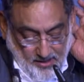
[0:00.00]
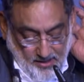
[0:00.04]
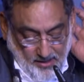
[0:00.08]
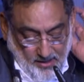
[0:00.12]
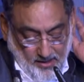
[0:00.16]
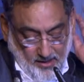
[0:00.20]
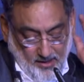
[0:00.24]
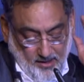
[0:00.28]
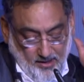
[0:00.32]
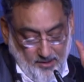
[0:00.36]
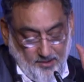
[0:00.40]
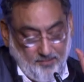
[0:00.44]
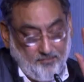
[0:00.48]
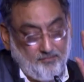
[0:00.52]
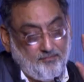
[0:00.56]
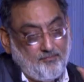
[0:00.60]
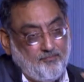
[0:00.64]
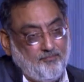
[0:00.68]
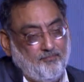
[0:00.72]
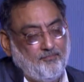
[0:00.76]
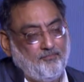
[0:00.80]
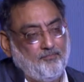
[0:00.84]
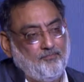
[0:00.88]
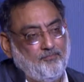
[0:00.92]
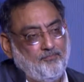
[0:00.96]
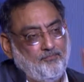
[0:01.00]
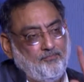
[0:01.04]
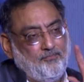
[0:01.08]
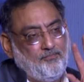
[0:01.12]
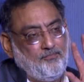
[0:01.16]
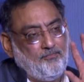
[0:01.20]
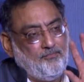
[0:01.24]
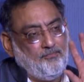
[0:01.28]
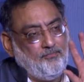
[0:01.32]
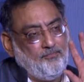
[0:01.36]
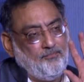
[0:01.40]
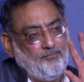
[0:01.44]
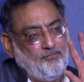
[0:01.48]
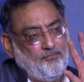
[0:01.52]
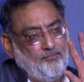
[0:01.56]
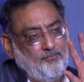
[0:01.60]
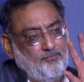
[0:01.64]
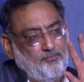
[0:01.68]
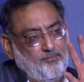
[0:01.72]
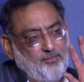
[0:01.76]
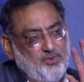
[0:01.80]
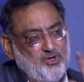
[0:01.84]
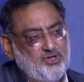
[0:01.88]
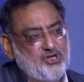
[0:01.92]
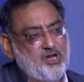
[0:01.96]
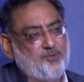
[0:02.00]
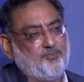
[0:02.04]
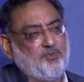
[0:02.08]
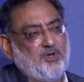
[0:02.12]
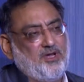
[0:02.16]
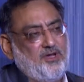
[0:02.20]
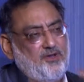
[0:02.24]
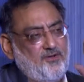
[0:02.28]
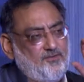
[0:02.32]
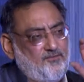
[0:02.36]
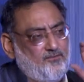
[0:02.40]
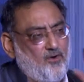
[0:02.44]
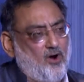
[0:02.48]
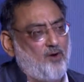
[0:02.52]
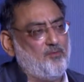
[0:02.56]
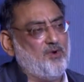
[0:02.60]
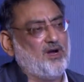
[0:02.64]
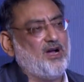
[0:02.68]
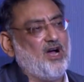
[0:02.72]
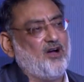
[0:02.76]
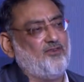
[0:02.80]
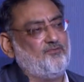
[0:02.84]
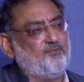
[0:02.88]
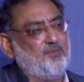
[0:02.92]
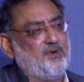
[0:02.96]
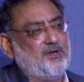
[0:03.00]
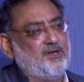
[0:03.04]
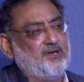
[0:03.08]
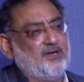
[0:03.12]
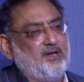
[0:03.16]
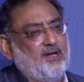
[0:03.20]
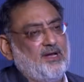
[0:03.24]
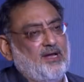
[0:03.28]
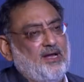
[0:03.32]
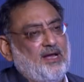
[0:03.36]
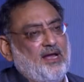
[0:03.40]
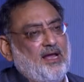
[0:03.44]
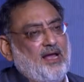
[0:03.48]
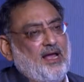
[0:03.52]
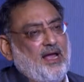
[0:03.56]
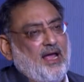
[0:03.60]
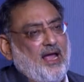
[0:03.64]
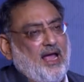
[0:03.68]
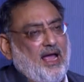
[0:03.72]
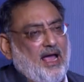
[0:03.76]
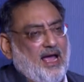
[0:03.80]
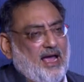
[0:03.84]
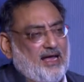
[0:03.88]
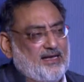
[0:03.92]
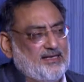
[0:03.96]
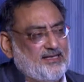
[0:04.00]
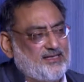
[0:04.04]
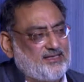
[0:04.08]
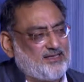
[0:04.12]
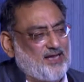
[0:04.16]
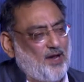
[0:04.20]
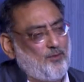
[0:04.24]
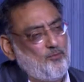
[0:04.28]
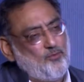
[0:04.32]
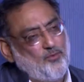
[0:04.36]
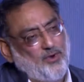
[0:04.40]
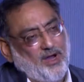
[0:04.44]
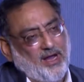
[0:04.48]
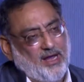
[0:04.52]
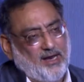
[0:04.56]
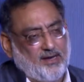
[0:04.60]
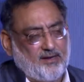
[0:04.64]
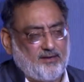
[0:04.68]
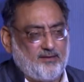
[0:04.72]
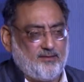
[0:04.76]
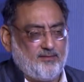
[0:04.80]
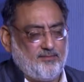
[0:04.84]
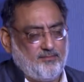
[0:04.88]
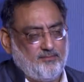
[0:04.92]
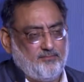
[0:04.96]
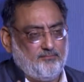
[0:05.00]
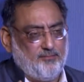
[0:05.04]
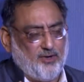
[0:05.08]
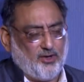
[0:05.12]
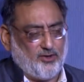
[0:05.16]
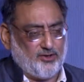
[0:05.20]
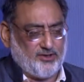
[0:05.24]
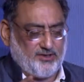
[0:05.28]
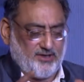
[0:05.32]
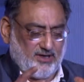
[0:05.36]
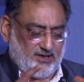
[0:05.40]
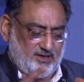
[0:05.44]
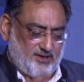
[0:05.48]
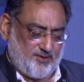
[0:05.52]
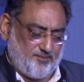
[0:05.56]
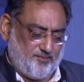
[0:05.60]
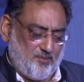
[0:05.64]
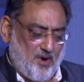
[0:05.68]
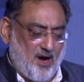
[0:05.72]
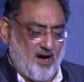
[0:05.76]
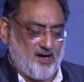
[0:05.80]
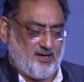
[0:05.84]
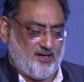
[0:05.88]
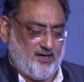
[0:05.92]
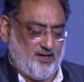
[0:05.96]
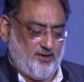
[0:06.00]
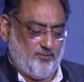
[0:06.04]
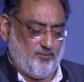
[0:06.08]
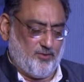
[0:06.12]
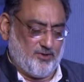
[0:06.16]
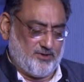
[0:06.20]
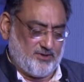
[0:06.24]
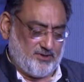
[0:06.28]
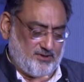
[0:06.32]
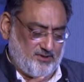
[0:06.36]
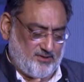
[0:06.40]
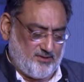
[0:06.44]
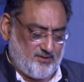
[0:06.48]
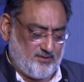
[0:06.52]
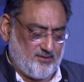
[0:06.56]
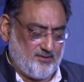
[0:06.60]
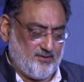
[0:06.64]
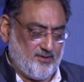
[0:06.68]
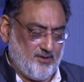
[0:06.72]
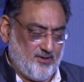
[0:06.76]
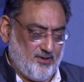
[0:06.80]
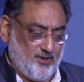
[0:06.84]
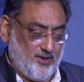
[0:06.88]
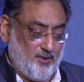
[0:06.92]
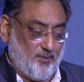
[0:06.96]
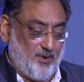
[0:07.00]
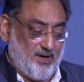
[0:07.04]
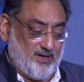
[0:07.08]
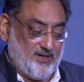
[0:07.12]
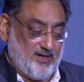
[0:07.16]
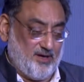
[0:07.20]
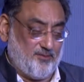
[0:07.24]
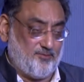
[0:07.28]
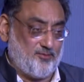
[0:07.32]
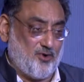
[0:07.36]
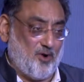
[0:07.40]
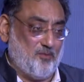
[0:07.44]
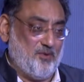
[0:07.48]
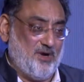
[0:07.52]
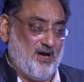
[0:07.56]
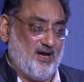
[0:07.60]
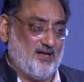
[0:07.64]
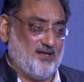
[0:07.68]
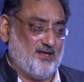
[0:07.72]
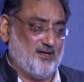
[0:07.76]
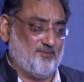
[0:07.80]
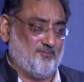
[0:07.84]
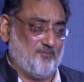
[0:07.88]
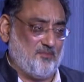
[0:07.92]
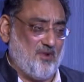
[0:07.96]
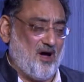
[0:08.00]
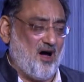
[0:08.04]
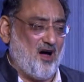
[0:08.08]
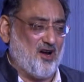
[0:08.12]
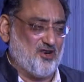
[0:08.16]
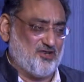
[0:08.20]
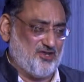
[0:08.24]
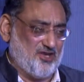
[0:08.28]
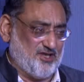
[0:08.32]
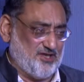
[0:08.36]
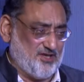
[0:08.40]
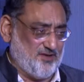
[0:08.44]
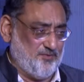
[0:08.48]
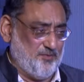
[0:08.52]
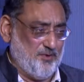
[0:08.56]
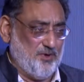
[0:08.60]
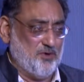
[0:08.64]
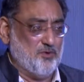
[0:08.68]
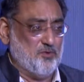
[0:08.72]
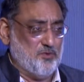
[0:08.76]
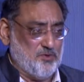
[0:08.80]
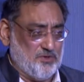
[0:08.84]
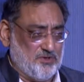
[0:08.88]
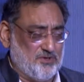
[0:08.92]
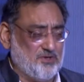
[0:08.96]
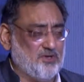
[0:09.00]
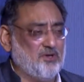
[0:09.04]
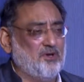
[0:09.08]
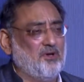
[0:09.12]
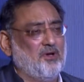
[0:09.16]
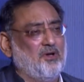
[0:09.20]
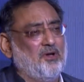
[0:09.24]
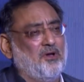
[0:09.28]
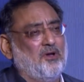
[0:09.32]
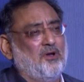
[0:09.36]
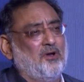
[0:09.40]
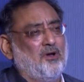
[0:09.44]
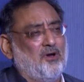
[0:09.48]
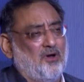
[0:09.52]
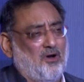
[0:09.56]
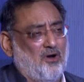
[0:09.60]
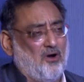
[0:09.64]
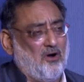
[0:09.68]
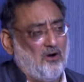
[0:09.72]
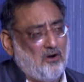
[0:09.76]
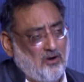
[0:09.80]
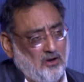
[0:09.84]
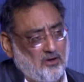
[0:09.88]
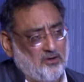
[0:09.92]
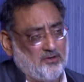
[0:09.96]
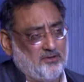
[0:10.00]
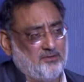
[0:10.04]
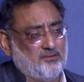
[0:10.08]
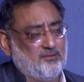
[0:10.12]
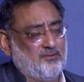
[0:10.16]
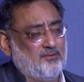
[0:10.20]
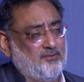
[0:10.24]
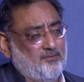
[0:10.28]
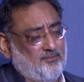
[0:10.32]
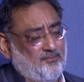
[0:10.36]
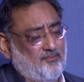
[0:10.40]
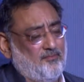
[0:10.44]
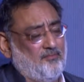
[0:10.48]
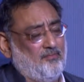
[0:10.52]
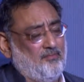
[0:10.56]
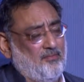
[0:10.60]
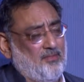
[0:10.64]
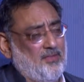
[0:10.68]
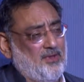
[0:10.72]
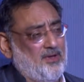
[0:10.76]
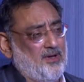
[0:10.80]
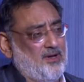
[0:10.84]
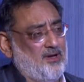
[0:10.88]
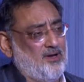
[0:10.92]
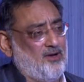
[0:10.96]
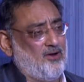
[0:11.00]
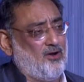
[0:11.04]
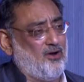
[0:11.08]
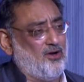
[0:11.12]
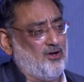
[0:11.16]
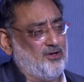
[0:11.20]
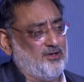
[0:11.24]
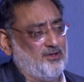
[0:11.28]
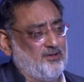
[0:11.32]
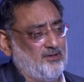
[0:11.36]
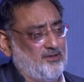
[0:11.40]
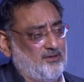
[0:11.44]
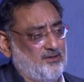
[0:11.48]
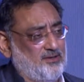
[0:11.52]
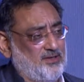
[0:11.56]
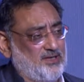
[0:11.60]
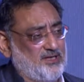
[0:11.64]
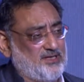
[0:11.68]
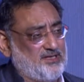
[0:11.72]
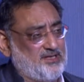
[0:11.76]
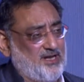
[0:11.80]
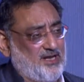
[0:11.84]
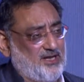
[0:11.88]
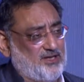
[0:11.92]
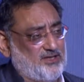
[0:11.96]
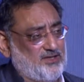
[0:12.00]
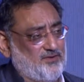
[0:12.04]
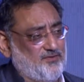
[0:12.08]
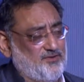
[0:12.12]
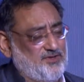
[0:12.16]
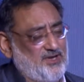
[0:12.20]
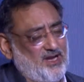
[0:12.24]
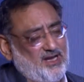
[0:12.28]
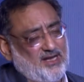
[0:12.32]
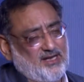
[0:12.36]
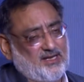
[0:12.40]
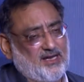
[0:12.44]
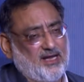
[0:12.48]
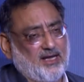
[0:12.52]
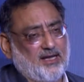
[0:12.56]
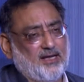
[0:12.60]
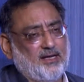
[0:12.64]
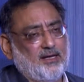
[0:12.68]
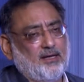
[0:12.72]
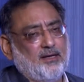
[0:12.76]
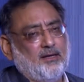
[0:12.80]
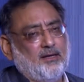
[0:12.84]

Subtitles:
BJP, form a government, and somewhere, because this party was the one that probably had the harshest views on the status of JNK,